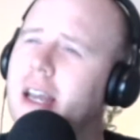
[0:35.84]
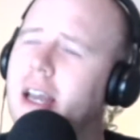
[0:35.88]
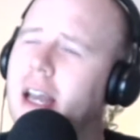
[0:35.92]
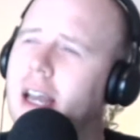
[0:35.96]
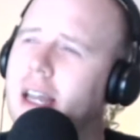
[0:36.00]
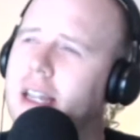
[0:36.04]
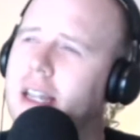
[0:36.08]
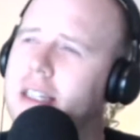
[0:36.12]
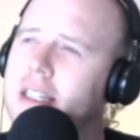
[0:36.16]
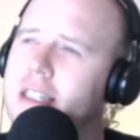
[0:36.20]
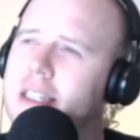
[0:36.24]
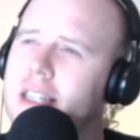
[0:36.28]

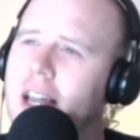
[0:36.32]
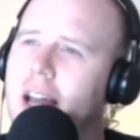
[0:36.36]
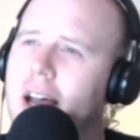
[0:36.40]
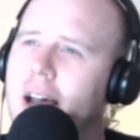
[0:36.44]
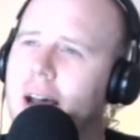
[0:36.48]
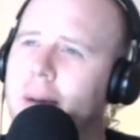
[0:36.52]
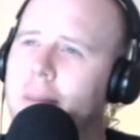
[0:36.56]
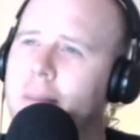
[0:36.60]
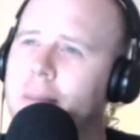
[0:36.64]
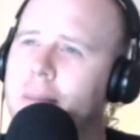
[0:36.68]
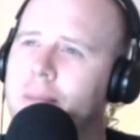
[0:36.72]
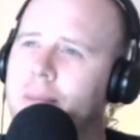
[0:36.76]
It's
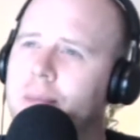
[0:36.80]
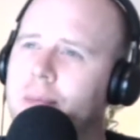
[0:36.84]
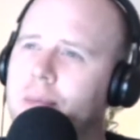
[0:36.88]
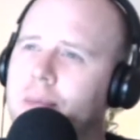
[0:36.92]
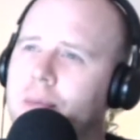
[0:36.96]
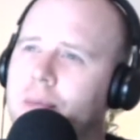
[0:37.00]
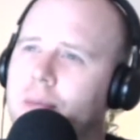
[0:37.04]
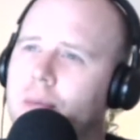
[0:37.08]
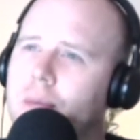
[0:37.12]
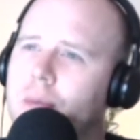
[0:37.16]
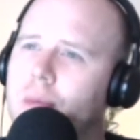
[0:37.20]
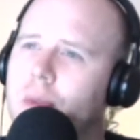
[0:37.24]
um,
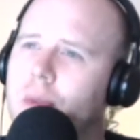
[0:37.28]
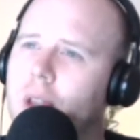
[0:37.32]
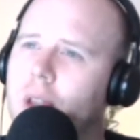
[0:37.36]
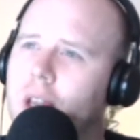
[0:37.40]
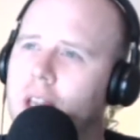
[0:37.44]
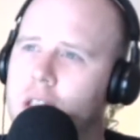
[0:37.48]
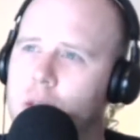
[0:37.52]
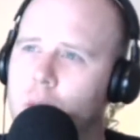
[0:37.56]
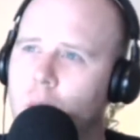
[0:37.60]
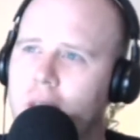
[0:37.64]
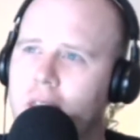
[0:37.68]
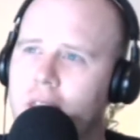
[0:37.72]

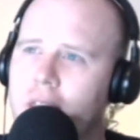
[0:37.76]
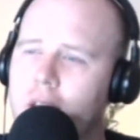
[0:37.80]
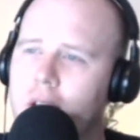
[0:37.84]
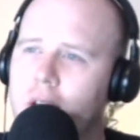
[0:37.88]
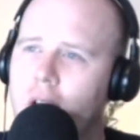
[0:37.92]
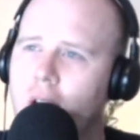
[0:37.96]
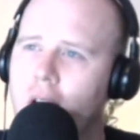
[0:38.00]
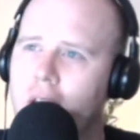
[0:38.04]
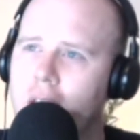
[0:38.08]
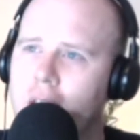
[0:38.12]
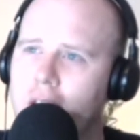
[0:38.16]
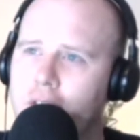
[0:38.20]
it's one that you
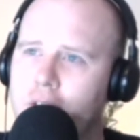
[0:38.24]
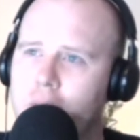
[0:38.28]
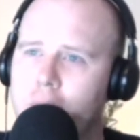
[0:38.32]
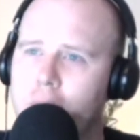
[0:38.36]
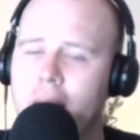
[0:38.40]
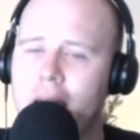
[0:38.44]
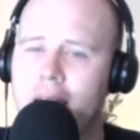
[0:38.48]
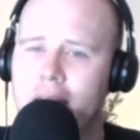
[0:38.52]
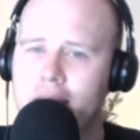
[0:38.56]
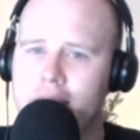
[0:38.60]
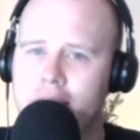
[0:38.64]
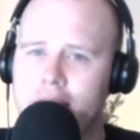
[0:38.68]
kind of have to
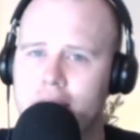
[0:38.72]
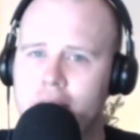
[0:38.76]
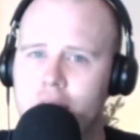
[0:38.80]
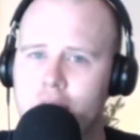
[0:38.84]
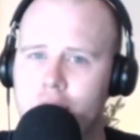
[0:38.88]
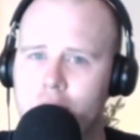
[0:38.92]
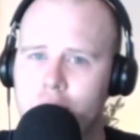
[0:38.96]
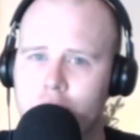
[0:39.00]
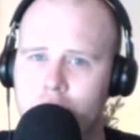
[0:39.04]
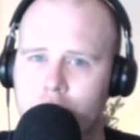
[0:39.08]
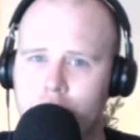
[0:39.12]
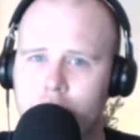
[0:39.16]
pay
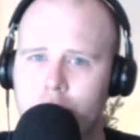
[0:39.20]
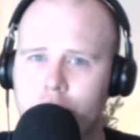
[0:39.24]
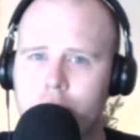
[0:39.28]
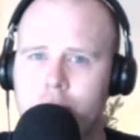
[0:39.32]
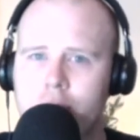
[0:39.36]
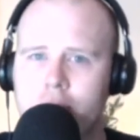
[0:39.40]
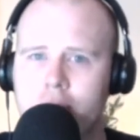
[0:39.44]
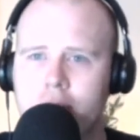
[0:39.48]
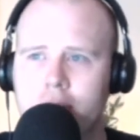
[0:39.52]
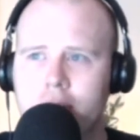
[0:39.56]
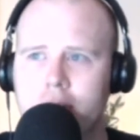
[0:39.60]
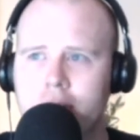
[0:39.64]
attention to
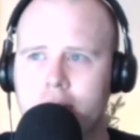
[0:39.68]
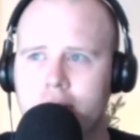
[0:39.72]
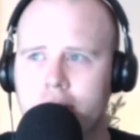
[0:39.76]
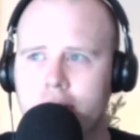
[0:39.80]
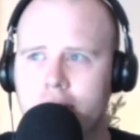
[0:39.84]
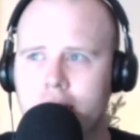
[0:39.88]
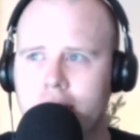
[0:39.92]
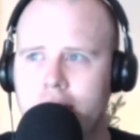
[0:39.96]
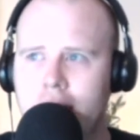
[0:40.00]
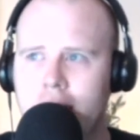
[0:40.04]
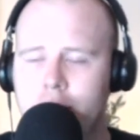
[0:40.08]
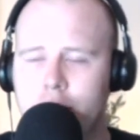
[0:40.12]

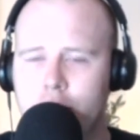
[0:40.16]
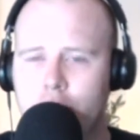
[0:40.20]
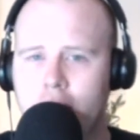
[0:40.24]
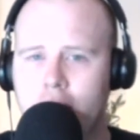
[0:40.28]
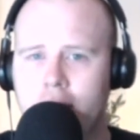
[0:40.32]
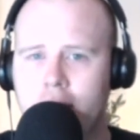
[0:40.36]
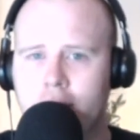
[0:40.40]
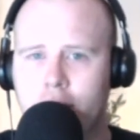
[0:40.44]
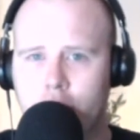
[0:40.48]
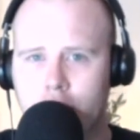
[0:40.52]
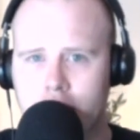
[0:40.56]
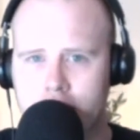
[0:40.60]
to keep
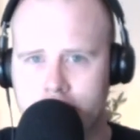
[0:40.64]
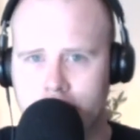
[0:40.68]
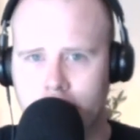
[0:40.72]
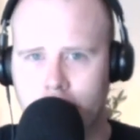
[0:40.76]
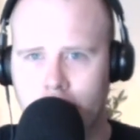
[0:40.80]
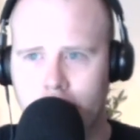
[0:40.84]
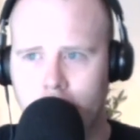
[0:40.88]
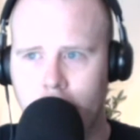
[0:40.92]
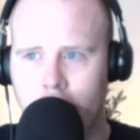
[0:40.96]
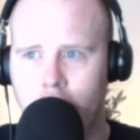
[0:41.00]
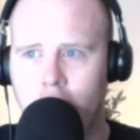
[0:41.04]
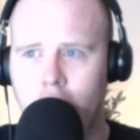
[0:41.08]
track of what's
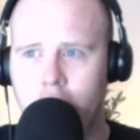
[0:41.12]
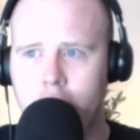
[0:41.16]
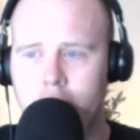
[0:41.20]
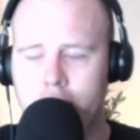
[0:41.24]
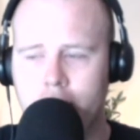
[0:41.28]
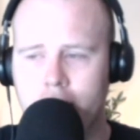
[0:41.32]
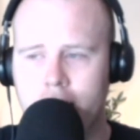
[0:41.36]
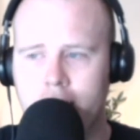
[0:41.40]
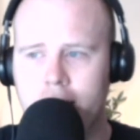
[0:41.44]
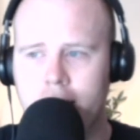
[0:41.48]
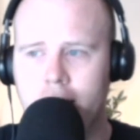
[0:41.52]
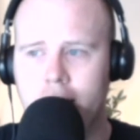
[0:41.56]
going on,
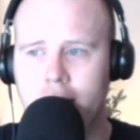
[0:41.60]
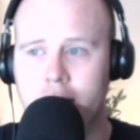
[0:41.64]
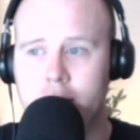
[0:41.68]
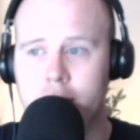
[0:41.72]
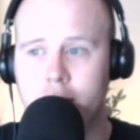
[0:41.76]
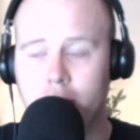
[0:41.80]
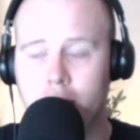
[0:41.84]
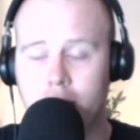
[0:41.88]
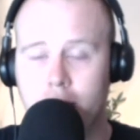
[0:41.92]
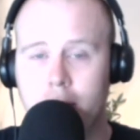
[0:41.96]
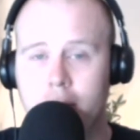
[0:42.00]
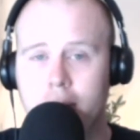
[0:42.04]
but
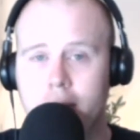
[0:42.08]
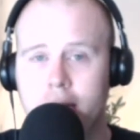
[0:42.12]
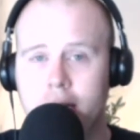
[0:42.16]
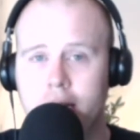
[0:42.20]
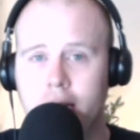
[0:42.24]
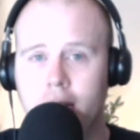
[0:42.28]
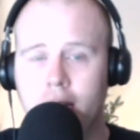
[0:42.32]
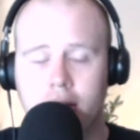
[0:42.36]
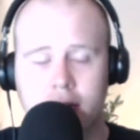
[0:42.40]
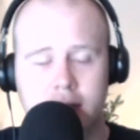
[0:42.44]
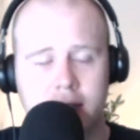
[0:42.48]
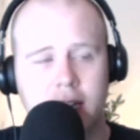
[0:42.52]
it's
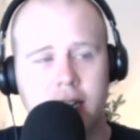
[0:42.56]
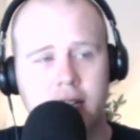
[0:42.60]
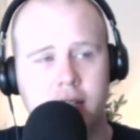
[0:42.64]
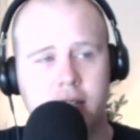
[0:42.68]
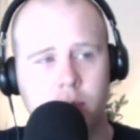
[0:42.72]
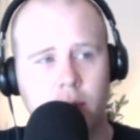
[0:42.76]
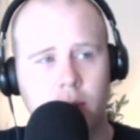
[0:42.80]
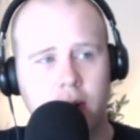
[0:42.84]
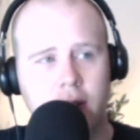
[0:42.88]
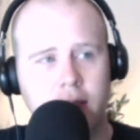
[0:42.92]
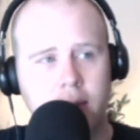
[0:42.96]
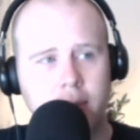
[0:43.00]
probably I'd say
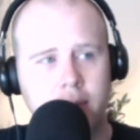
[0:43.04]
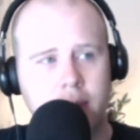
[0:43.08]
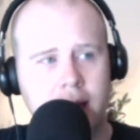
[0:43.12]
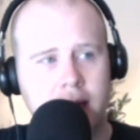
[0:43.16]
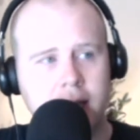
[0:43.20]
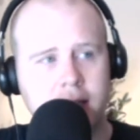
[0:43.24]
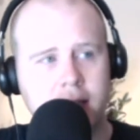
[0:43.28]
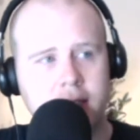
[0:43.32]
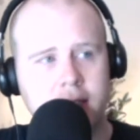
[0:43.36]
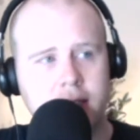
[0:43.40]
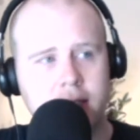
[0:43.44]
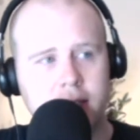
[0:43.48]
it's one of the
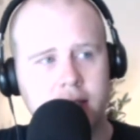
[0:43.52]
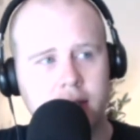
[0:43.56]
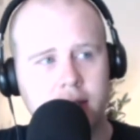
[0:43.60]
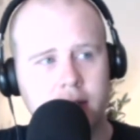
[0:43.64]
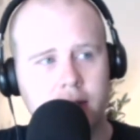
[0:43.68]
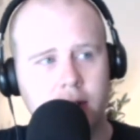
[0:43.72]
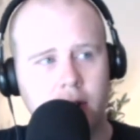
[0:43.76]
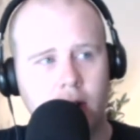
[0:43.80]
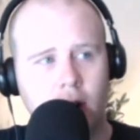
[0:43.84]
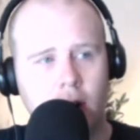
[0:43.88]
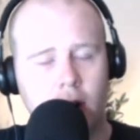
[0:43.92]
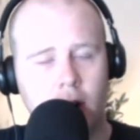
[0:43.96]
best
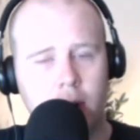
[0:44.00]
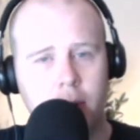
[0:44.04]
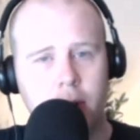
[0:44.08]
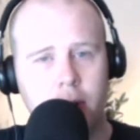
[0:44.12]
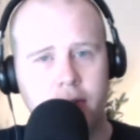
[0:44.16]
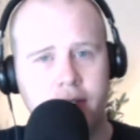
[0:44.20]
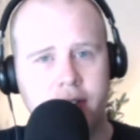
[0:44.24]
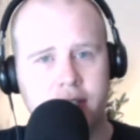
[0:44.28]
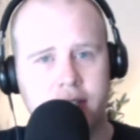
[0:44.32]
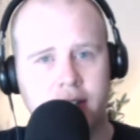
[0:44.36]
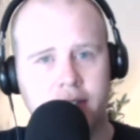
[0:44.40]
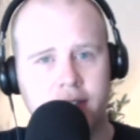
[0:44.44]
horror
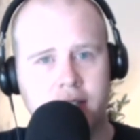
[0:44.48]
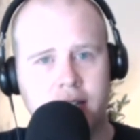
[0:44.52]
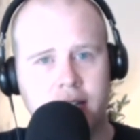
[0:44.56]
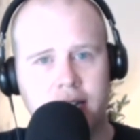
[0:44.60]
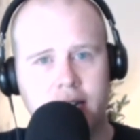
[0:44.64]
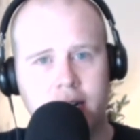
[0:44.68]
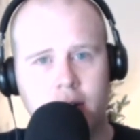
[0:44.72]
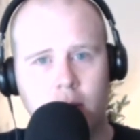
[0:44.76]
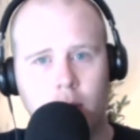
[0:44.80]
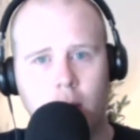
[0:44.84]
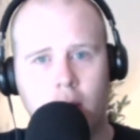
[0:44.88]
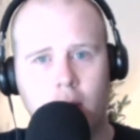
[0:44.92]
movies I've
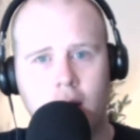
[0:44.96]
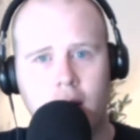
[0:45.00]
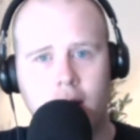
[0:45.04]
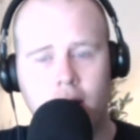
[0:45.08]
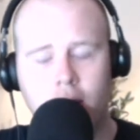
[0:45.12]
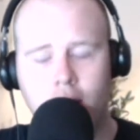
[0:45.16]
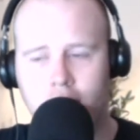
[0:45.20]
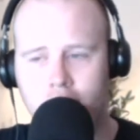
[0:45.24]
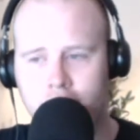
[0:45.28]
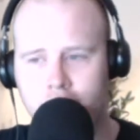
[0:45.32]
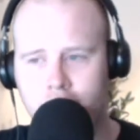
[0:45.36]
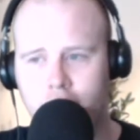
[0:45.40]
seen in a
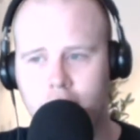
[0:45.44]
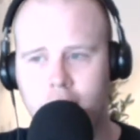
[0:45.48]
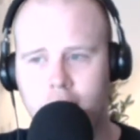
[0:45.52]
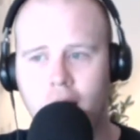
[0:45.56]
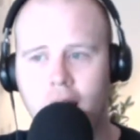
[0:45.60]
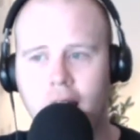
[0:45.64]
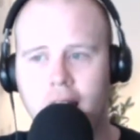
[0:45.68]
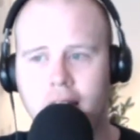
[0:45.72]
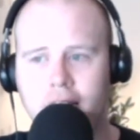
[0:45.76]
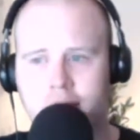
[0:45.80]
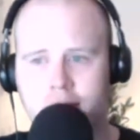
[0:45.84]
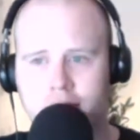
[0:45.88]
while. If you
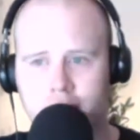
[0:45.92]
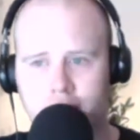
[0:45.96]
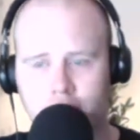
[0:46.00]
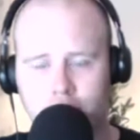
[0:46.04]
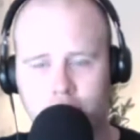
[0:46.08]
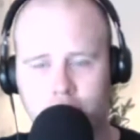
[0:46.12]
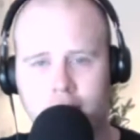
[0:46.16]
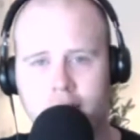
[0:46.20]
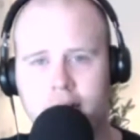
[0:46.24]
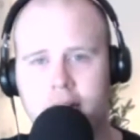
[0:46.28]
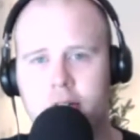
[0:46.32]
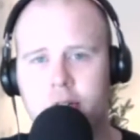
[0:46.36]
liked
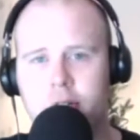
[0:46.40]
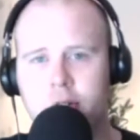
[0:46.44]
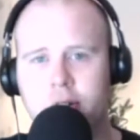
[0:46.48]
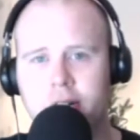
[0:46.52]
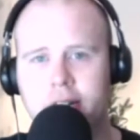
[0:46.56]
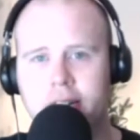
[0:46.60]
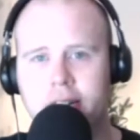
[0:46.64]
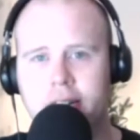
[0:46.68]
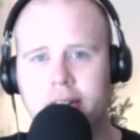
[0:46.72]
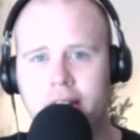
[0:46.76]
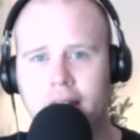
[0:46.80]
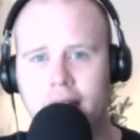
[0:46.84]

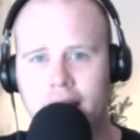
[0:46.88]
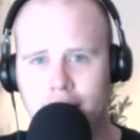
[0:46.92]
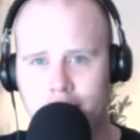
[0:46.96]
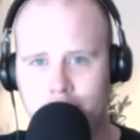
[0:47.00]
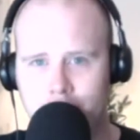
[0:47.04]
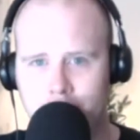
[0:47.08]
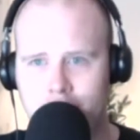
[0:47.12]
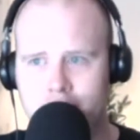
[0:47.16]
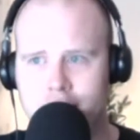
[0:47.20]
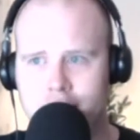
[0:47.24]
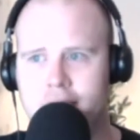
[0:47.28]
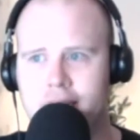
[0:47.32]
Hereditary and
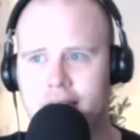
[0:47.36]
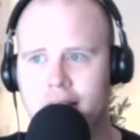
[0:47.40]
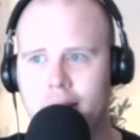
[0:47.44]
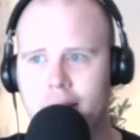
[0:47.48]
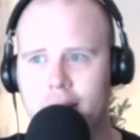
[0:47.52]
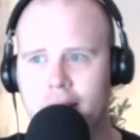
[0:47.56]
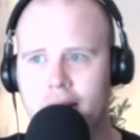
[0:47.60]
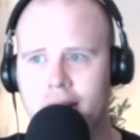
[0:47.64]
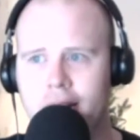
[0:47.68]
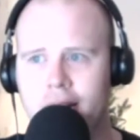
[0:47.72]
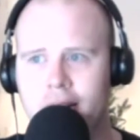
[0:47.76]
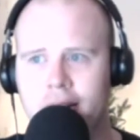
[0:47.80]

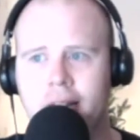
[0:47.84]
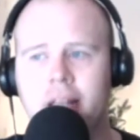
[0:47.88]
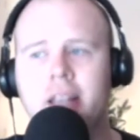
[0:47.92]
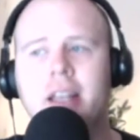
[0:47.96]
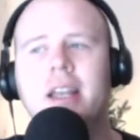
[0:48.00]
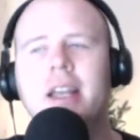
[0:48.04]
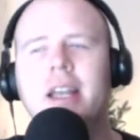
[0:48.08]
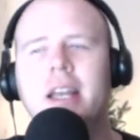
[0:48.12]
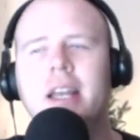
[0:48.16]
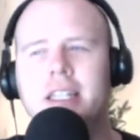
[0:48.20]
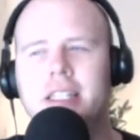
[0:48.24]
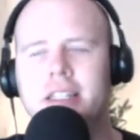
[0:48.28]
Midsommar,
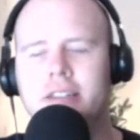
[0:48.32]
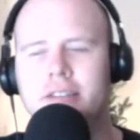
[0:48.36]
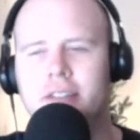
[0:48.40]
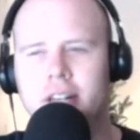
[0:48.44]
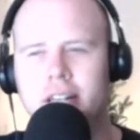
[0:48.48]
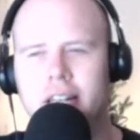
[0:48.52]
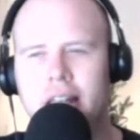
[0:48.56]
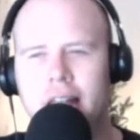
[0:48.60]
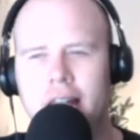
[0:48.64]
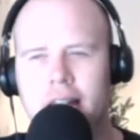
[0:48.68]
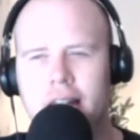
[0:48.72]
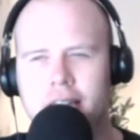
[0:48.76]
it
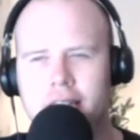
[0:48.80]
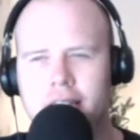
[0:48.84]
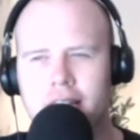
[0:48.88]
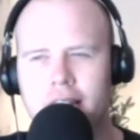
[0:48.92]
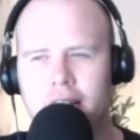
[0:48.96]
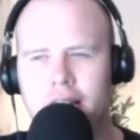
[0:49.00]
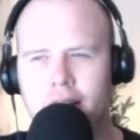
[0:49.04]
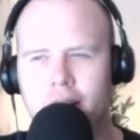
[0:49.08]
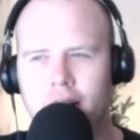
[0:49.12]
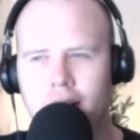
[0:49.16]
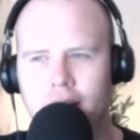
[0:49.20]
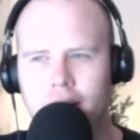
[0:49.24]
definitely has
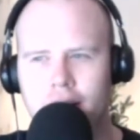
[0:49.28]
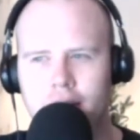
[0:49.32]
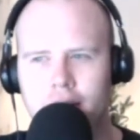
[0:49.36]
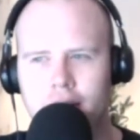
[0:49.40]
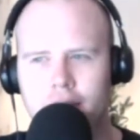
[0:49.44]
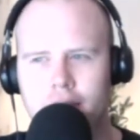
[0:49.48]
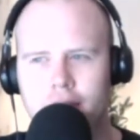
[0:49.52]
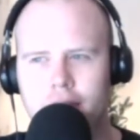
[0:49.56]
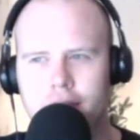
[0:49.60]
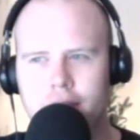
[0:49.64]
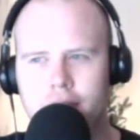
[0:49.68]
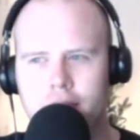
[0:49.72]
that kind of
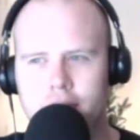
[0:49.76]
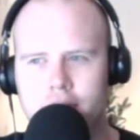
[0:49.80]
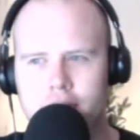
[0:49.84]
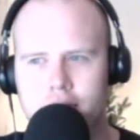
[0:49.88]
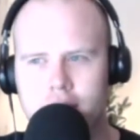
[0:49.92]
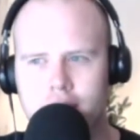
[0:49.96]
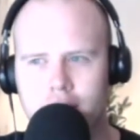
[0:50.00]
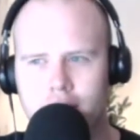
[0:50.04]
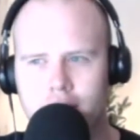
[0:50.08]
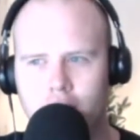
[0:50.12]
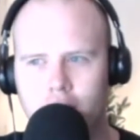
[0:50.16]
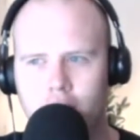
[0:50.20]

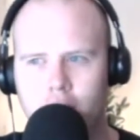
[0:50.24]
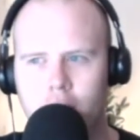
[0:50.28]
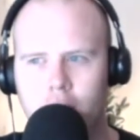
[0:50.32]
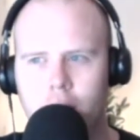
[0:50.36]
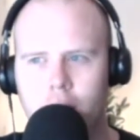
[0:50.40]
slow